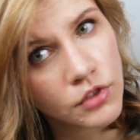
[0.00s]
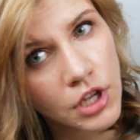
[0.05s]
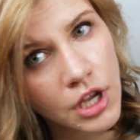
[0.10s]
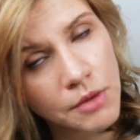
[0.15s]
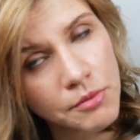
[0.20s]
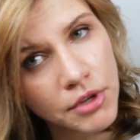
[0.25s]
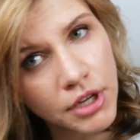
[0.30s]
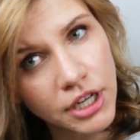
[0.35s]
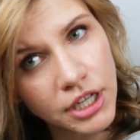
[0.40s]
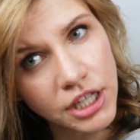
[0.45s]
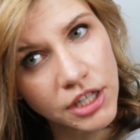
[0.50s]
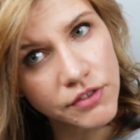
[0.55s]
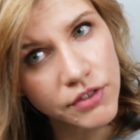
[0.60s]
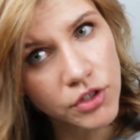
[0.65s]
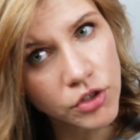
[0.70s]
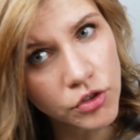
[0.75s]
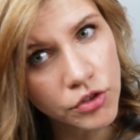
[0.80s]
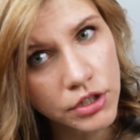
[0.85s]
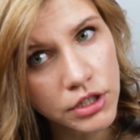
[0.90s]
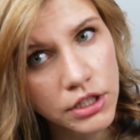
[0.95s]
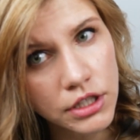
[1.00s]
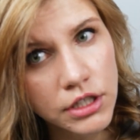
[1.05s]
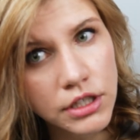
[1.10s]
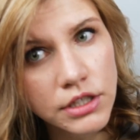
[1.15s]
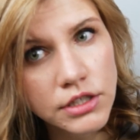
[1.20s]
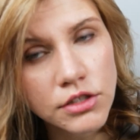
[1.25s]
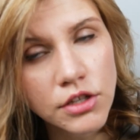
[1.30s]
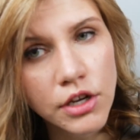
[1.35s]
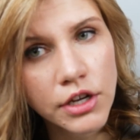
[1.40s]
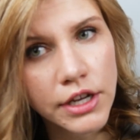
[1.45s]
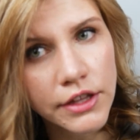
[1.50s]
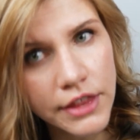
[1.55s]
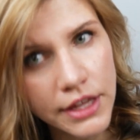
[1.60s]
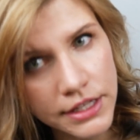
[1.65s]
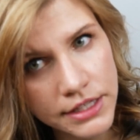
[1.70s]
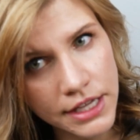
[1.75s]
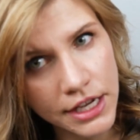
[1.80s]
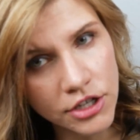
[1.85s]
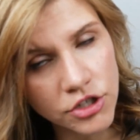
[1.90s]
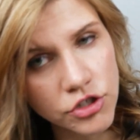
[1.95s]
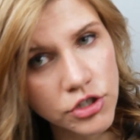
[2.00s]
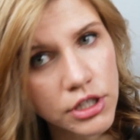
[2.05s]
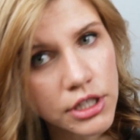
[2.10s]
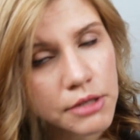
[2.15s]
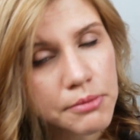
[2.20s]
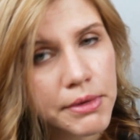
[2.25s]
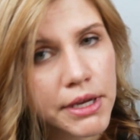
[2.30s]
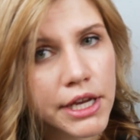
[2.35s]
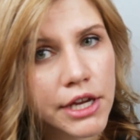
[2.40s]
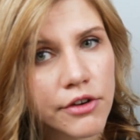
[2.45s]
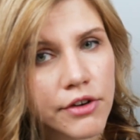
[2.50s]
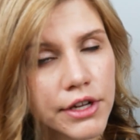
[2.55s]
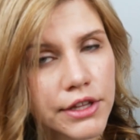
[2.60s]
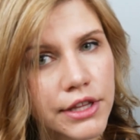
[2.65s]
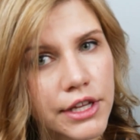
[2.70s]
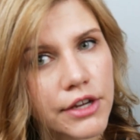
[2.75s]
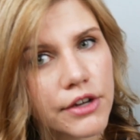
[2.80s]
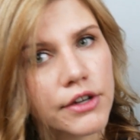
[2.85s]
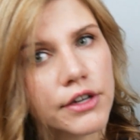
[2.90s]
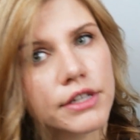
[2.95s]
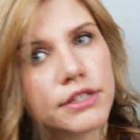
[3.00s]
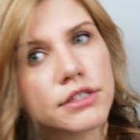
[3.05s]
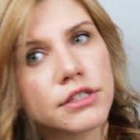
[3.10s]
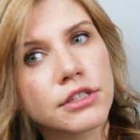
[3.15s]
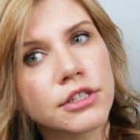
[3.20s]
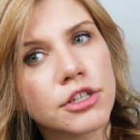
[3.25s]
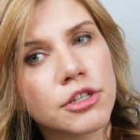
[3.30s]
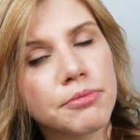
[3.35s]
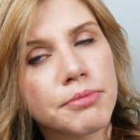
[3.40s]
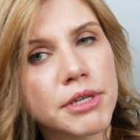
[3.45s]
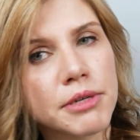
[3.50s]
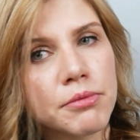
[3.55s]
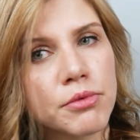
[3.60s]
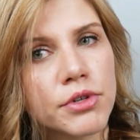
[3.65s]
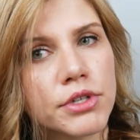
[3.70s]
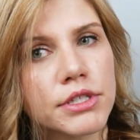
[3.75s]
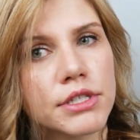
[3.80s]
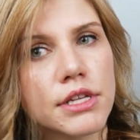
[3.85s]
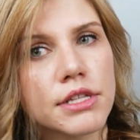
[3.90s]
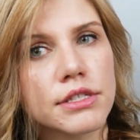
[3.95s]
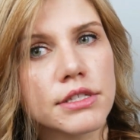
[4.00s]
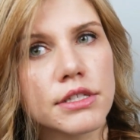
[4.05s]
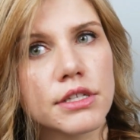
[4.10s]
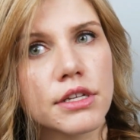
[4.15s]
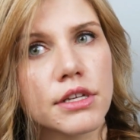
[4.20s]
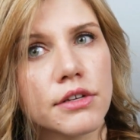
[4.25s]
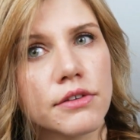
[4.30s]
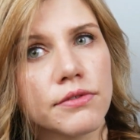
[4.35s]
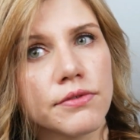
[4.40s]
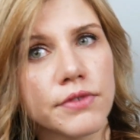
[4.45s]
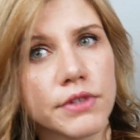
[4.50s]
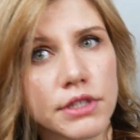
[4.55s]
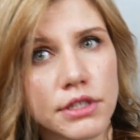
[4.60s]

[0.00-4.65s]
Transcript: I'm not gonna even hold it in as long as that's actually my hair right there is a little bit more sensitive.